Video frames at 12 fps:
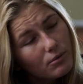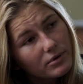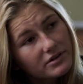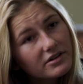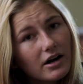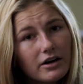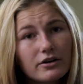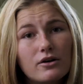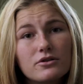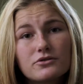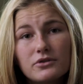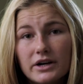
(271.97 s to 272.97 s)
we started
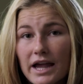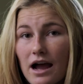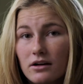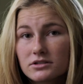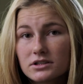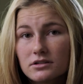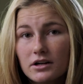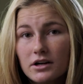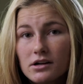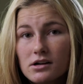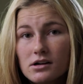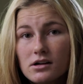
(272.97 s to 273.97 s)
going to a
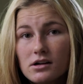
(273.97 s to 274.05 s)
counselor.